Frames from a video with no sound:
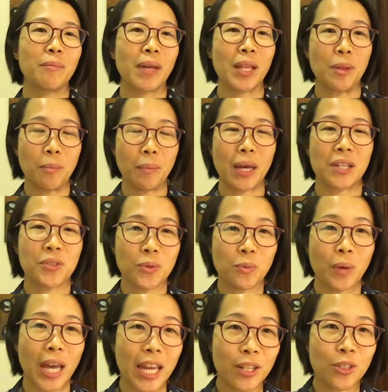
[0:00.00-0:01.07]
And the best
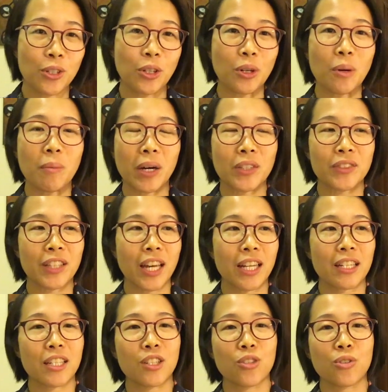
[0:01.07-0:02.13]
way to go about
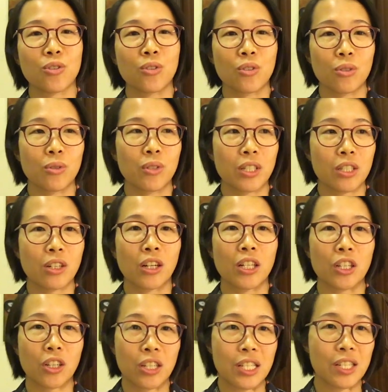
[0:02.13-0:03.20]
that is to do it on
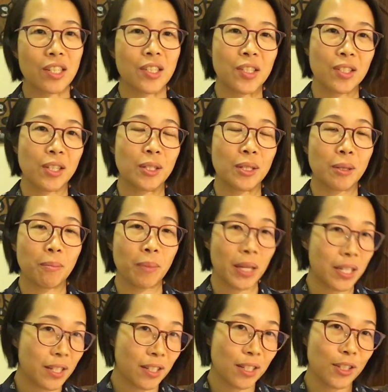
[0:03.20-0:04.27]
a consistent
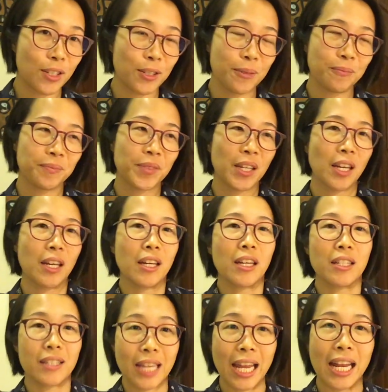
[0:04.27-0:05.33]
basis,
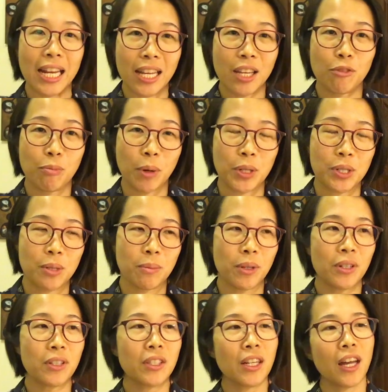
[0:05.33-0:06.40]
daily if
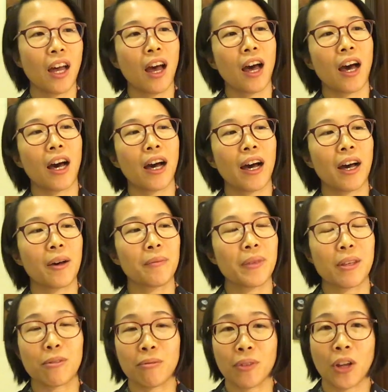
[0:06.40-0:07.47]
possible.
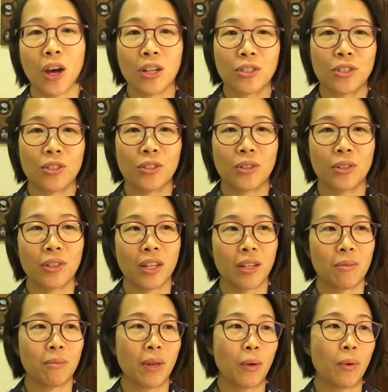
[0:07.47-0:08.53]
If not, you know,
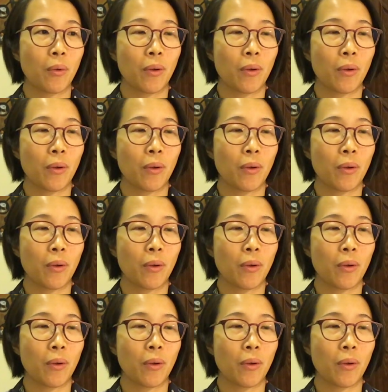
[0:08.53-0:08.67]
then